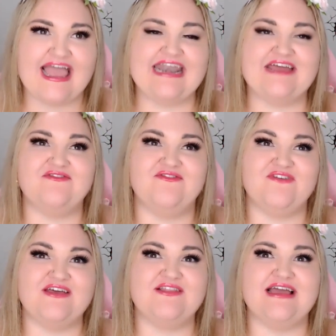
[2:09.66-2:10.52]
And I
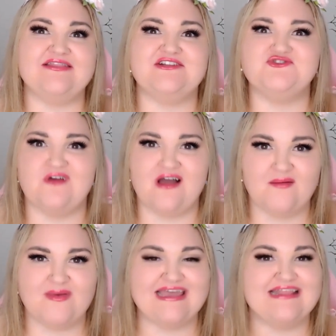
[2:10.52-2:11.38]
feel like the
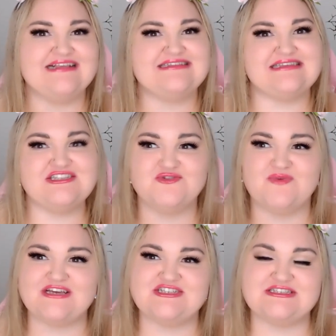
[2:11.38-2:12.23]
drama and the
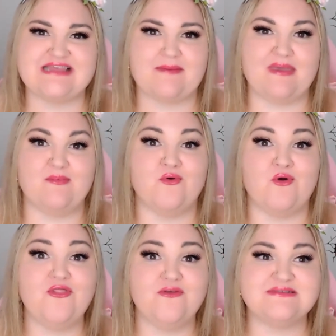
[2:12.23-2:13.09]
situations that people
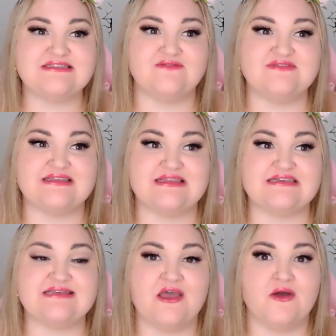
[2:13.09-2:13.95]
got themselves in
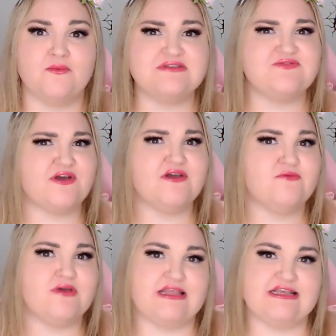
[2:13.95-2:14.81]
this was very
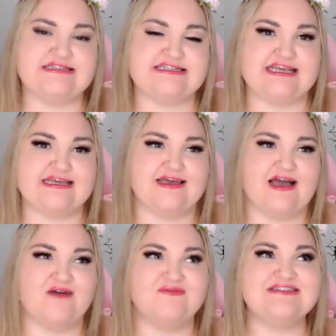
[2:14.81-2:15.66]
realistic.
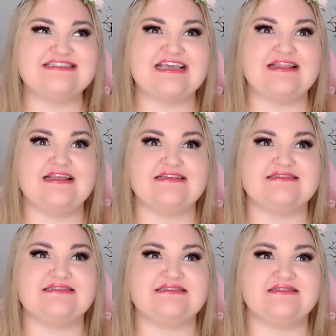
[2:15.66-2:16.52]
I wouldn't say that
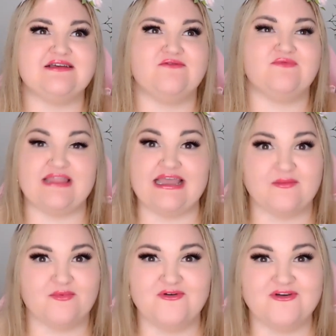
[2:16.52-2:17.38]
it's
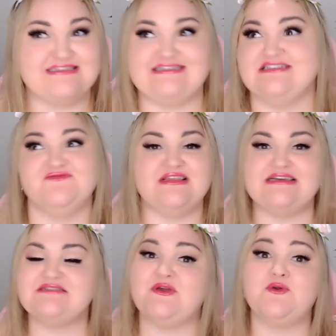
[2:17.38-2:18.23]
relatable because it doesn't
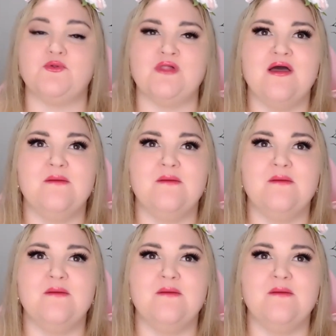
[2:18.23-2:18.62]
relate to me at all.